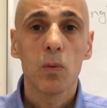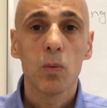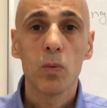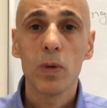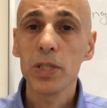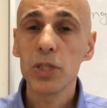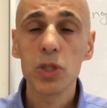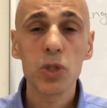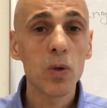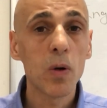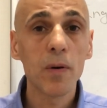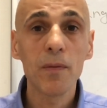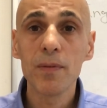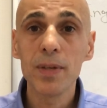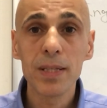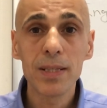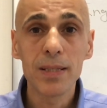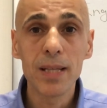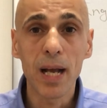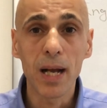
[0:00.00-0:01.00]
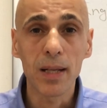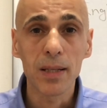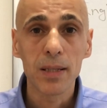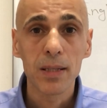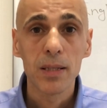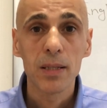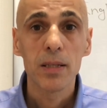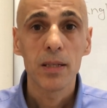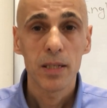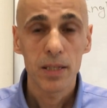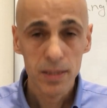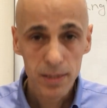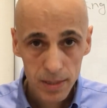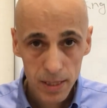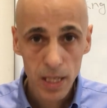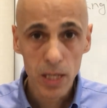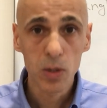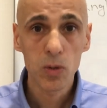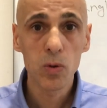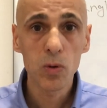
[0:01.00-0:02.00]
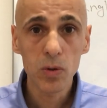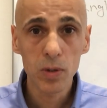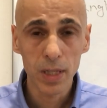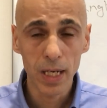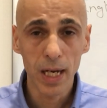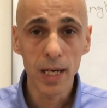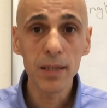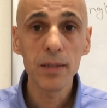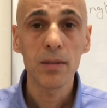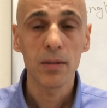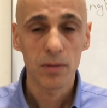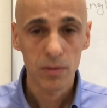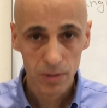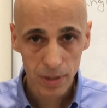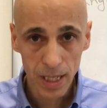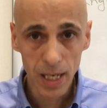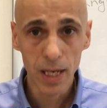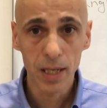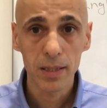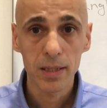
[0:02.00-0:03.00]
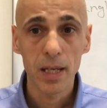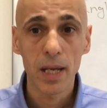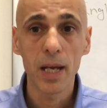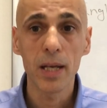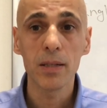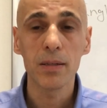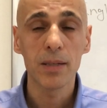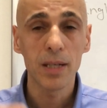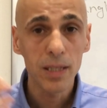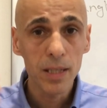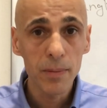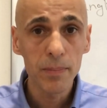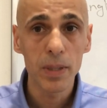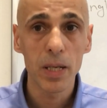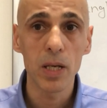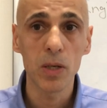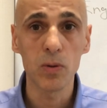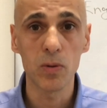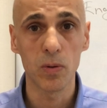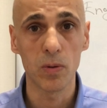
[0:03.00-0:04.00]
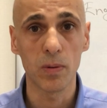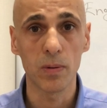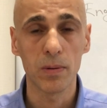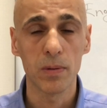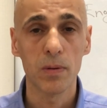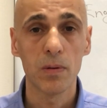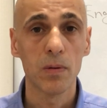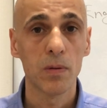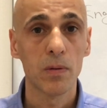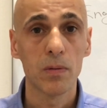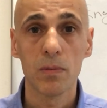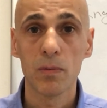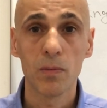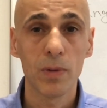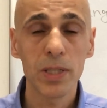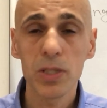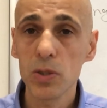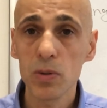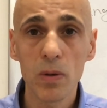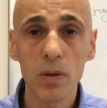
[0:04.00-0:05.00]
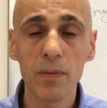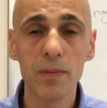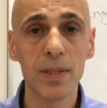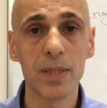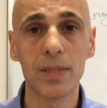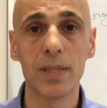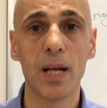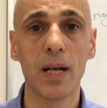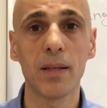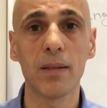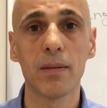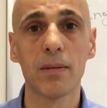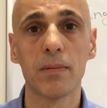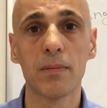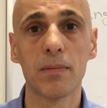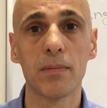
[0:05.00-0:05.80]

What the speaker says: what's wrong with that? It's occur, right? Right, and gonna be occur. What's wrong with that?